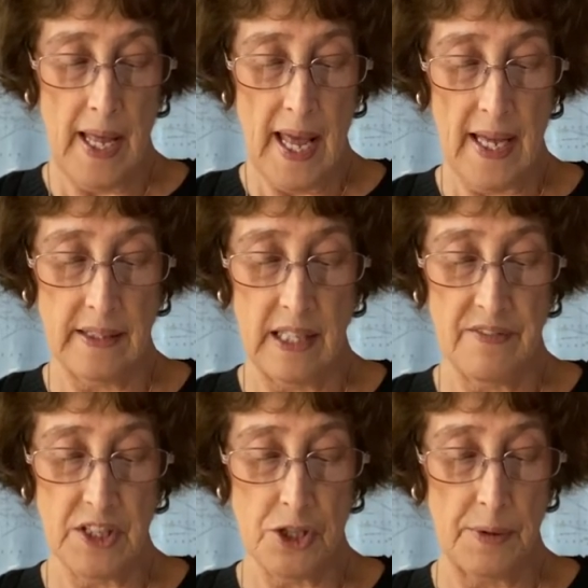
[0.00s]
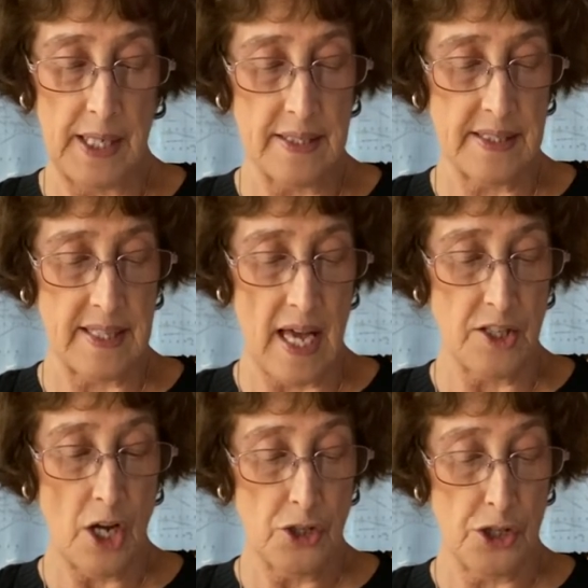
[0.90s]
had given to his
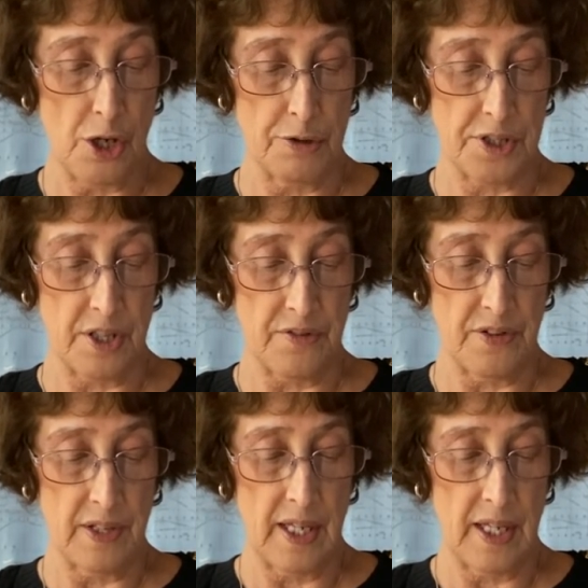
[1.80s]
son Joseph.